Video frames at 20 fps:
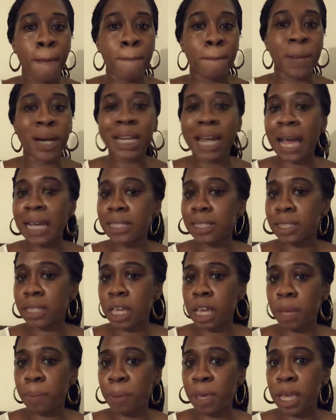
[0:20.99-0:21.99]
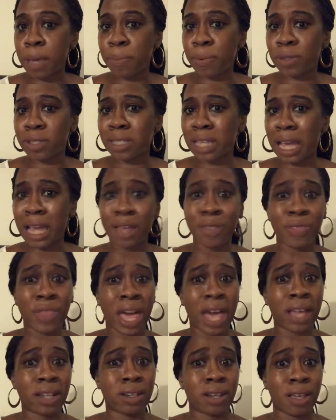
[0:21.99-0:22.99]
But I see people saying
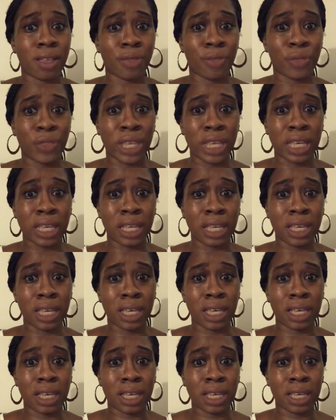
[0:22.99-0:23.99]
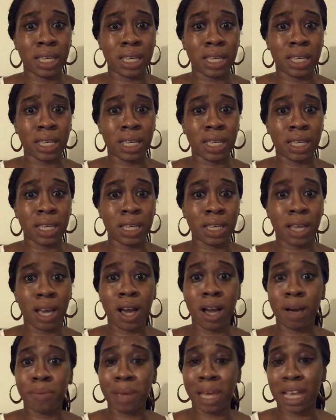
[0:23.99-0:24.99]
that the
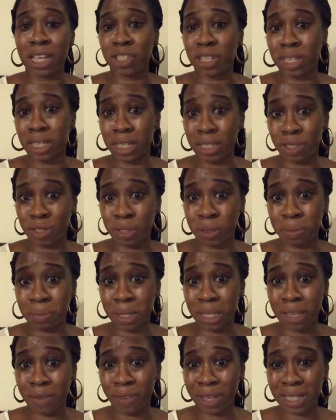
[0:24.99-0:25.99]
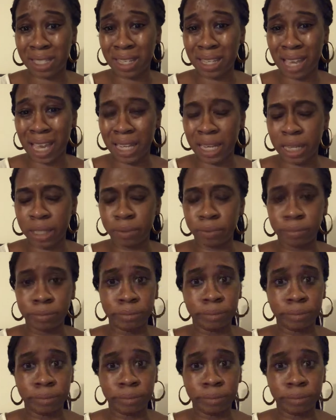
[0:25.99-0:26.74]
AG needs to be investigated.